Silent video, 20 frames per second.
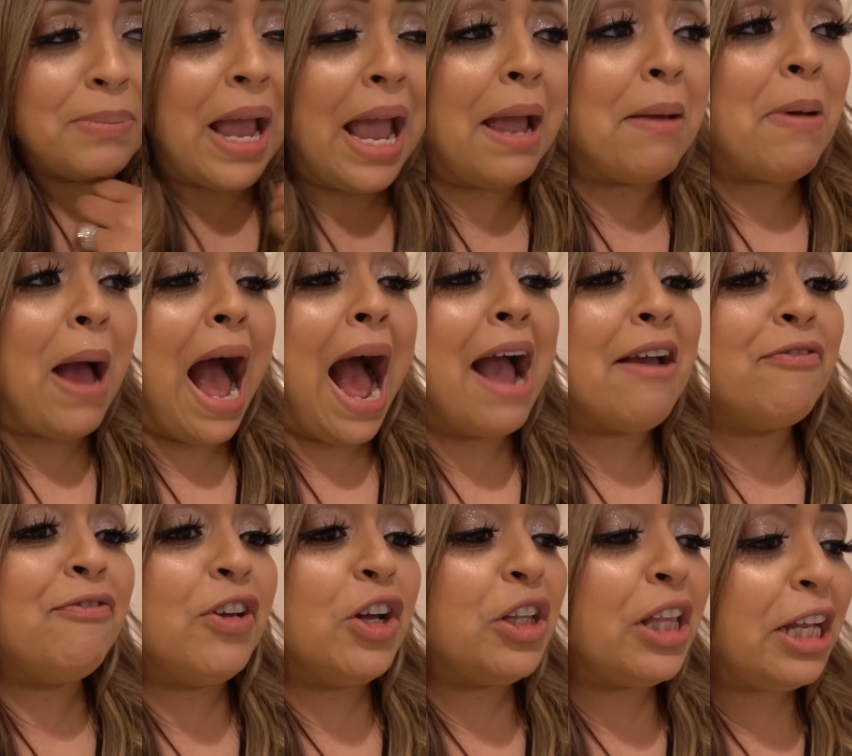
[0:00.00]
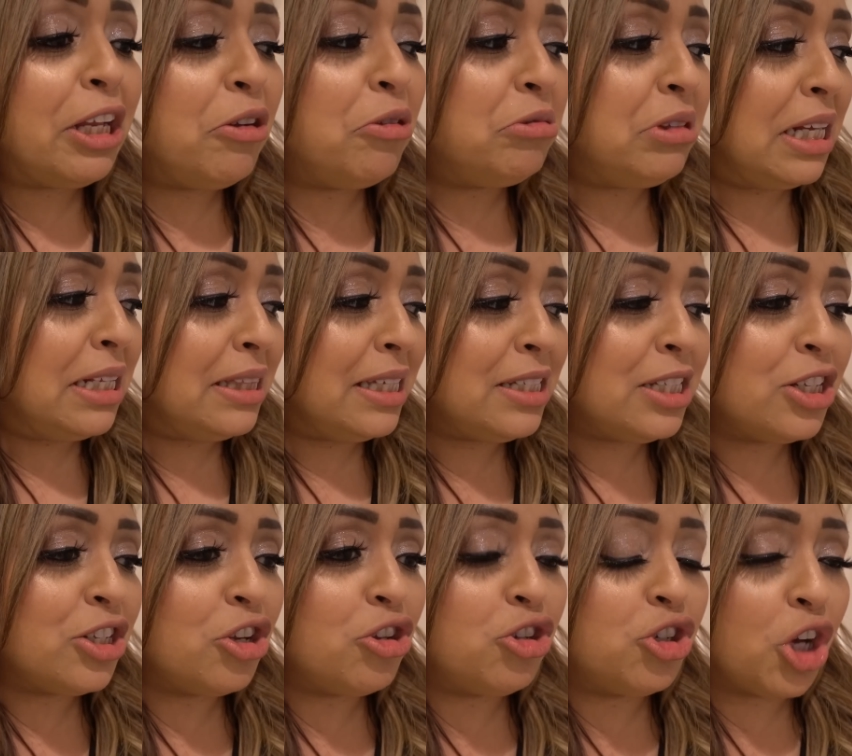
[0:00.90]
Babe, I feel like you think this
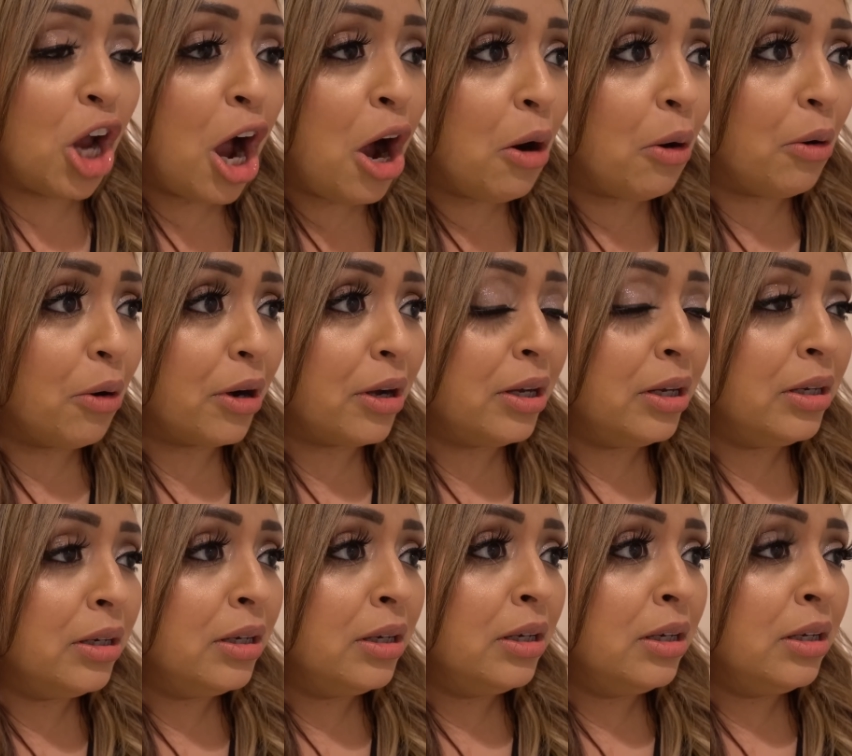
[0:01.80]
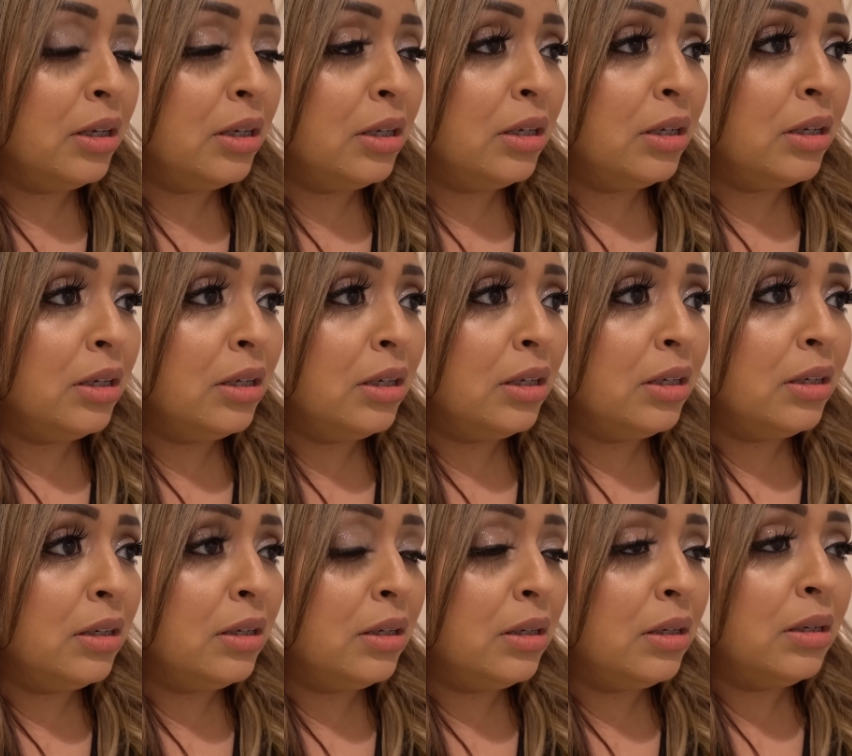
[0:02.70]
is a joke.
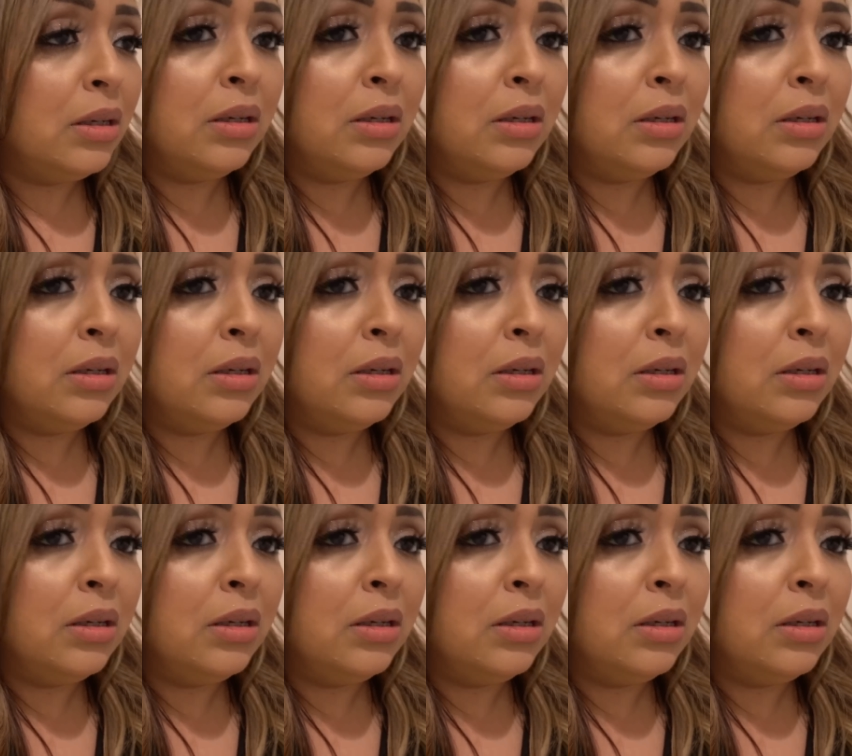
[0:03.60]
No